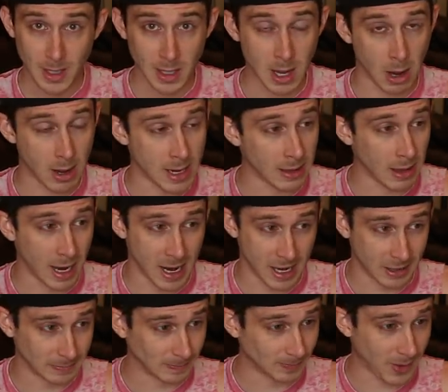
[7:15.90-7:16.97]
Well, it
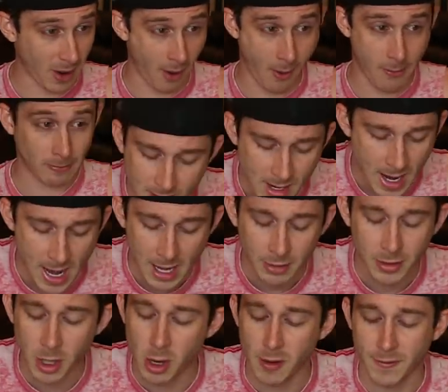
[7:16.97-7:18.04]
like, I
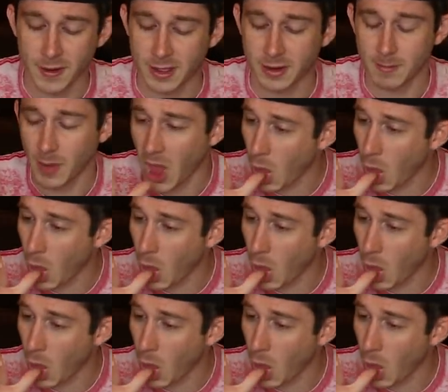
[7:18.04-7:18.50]
don't know if it's...